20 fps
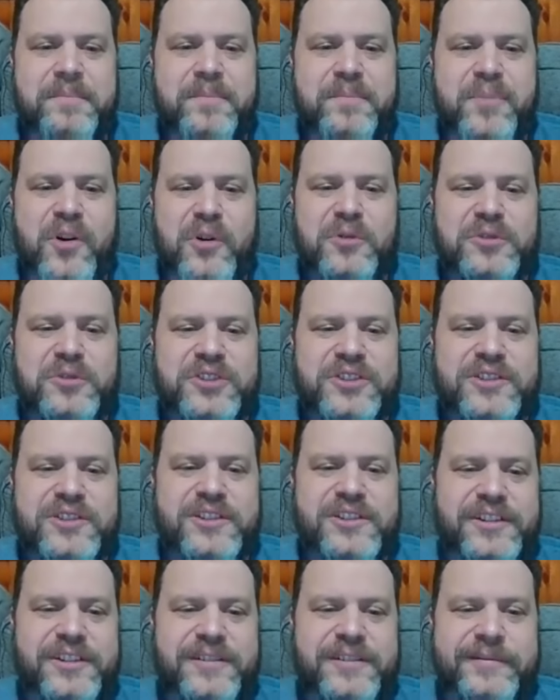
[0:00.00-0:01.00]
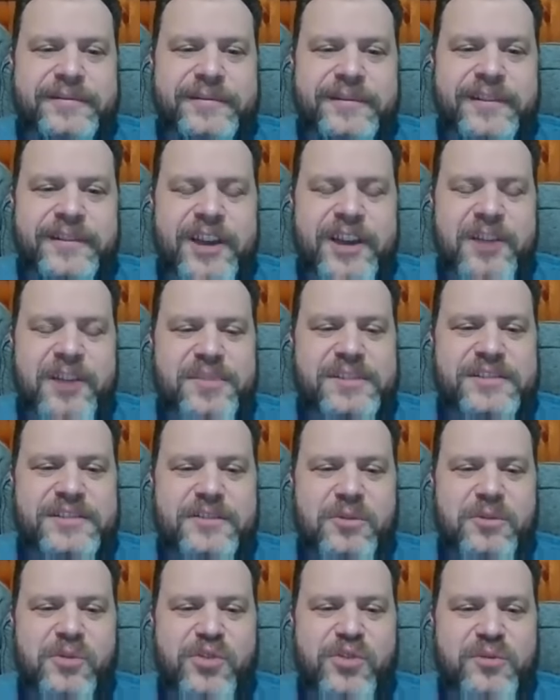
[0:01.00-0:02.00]
post
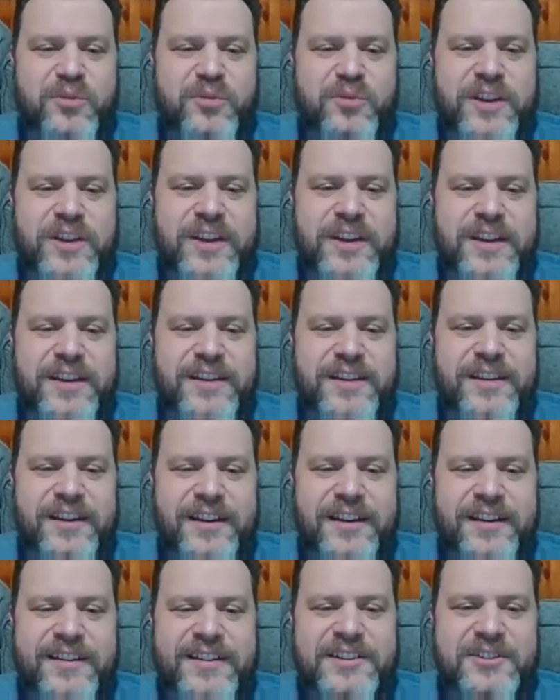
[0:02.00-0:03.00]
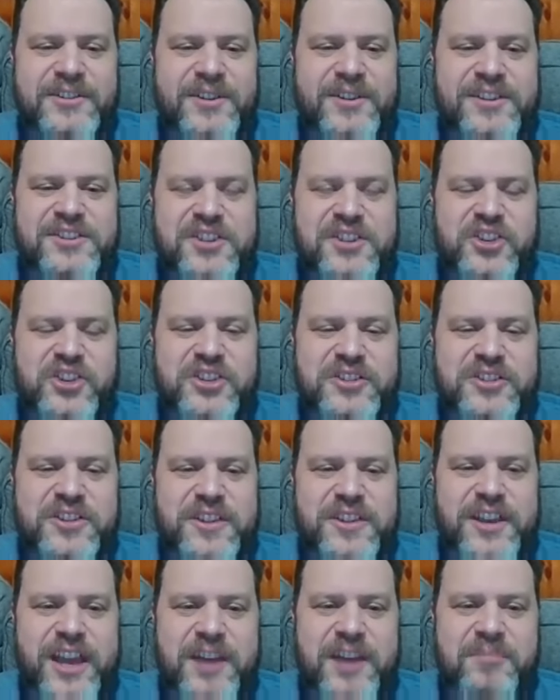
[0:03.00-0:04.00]
episode 3 transition to
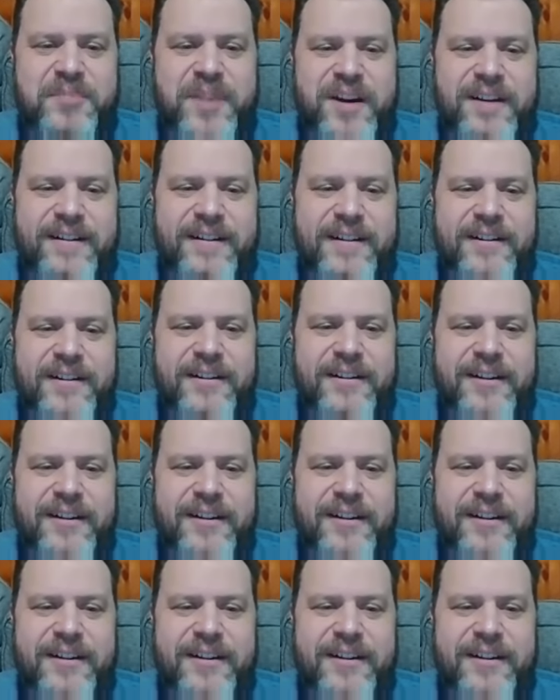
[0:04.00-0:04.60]
the Empire,